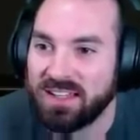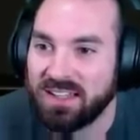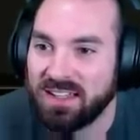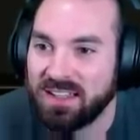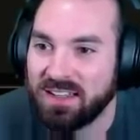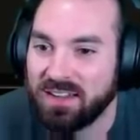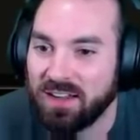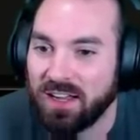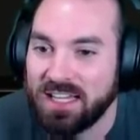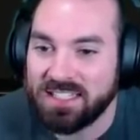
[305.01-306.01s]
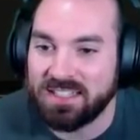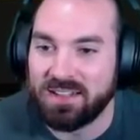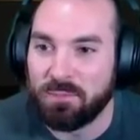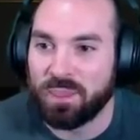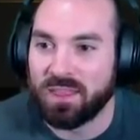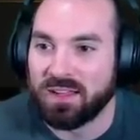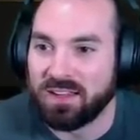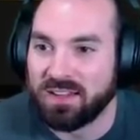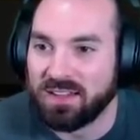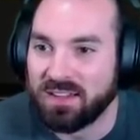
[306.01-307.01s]
No. Thought it, it would.
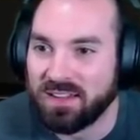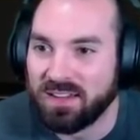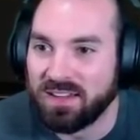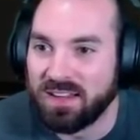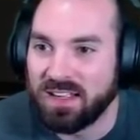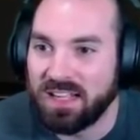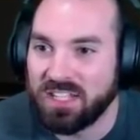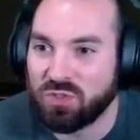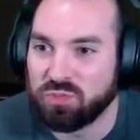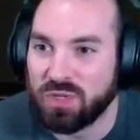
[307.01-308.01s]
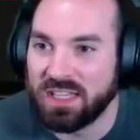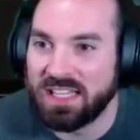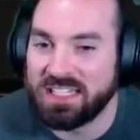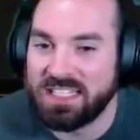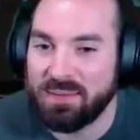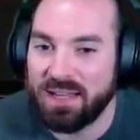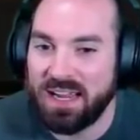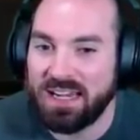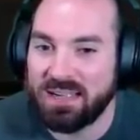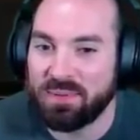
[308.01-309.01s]
It's really
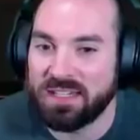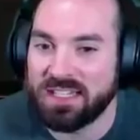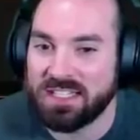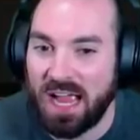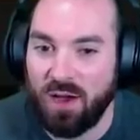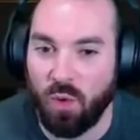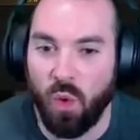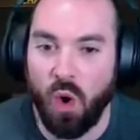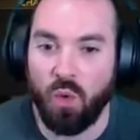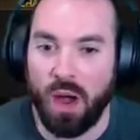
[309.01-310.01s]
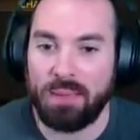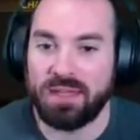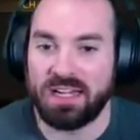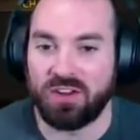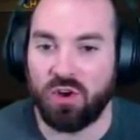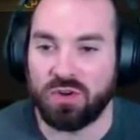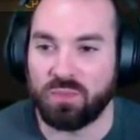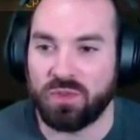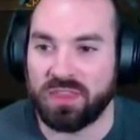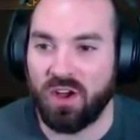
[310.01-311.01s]
intimidating, but it does. Ow. Oh, I'm getting hurt
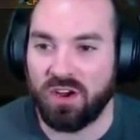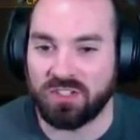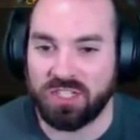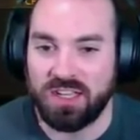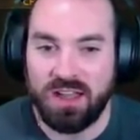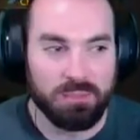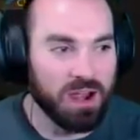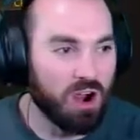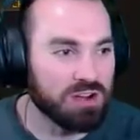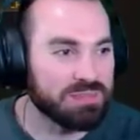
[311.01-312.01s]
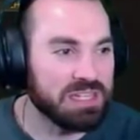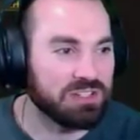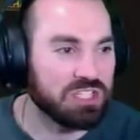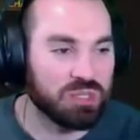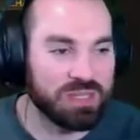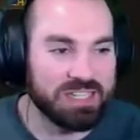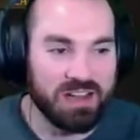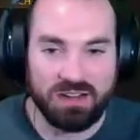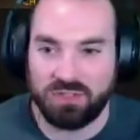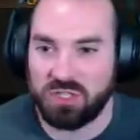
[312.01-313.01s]
with the heart. My heart meter Are just you? went
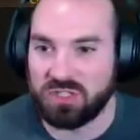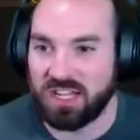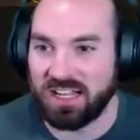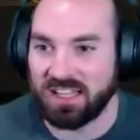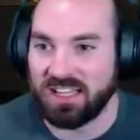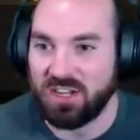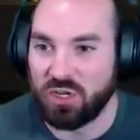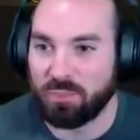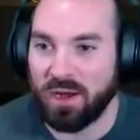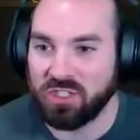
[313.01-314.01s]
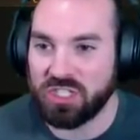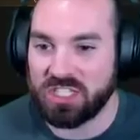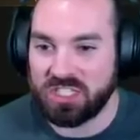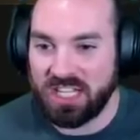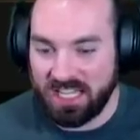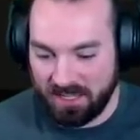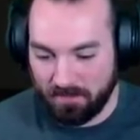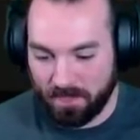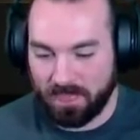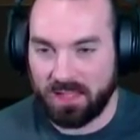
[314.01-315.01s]
down ever so slightly. Your punches sting. I
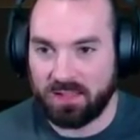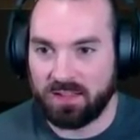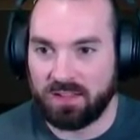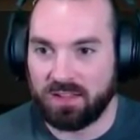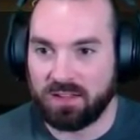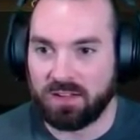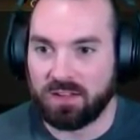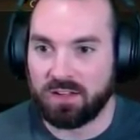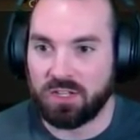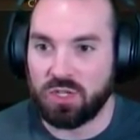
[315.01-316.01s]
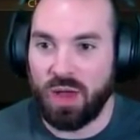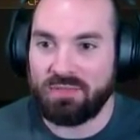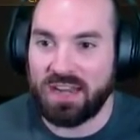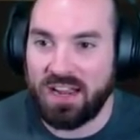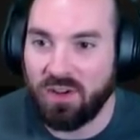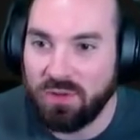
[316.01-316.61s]
shot you with an arrow. You have an arrow?